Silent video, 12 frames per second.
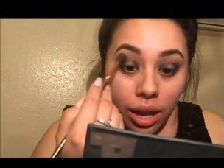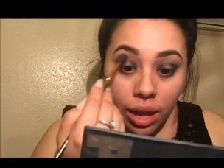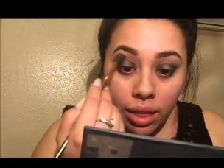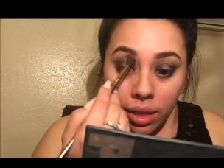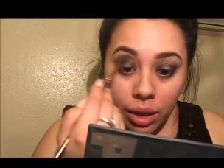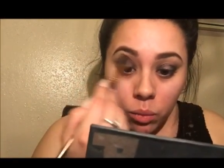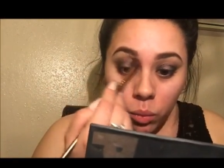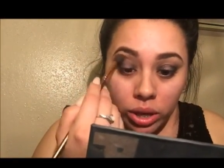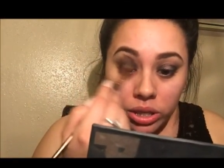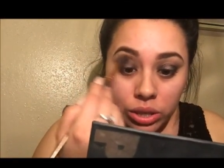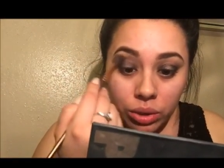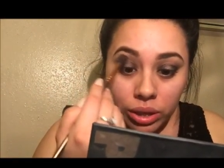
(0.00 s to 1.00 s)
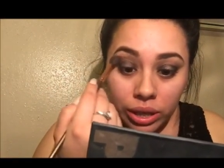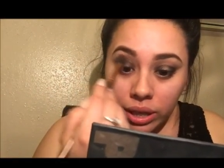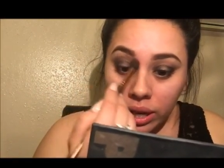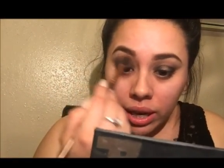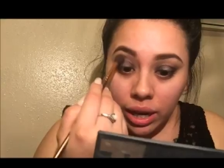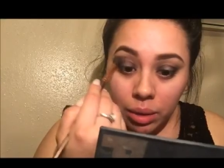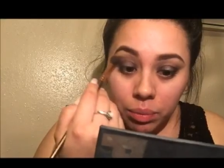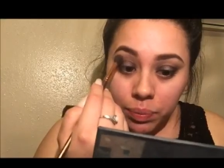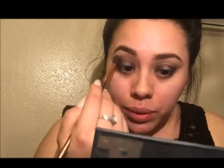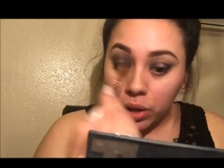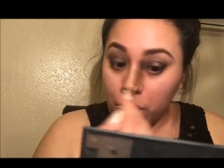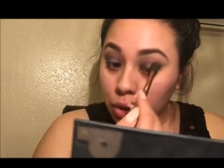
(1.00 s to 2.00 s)
And then once you clean it up,
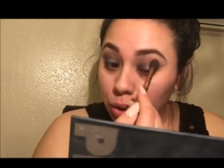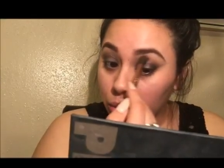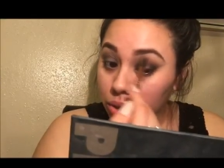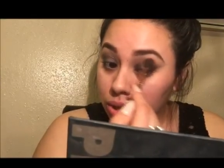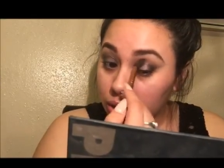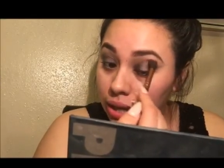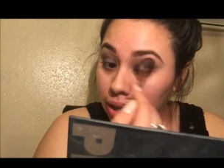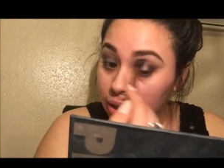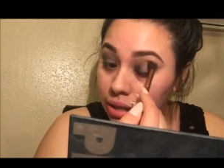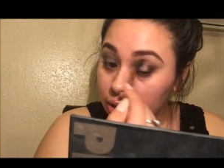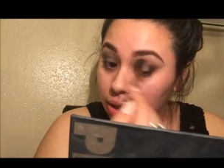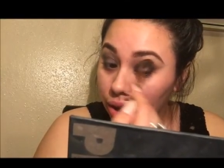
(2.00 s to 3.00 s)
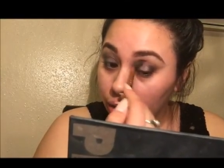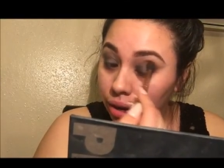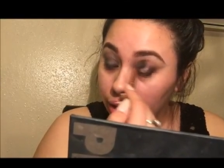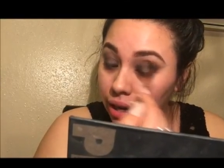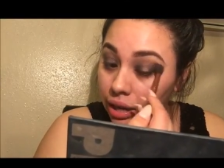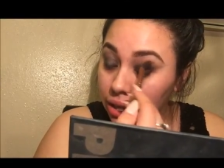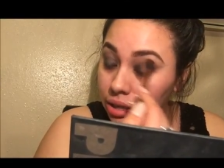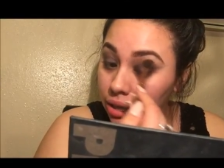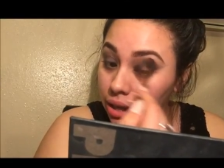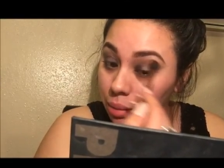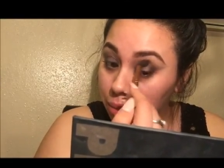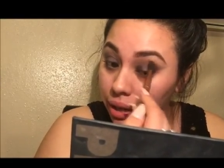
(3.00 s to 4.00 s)
you'll see it starting
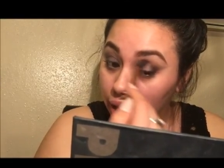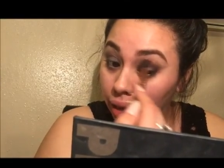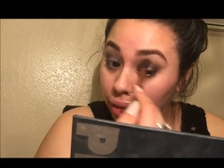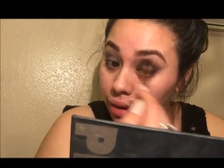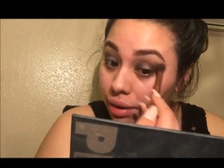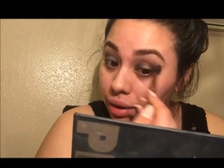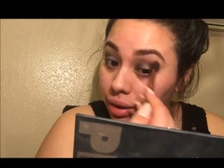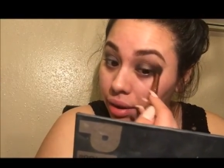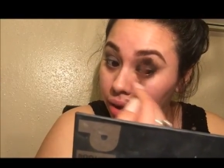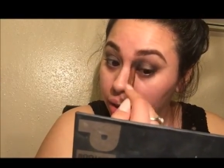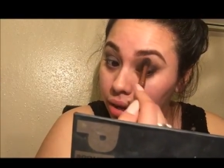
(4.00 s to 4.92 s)
to come together.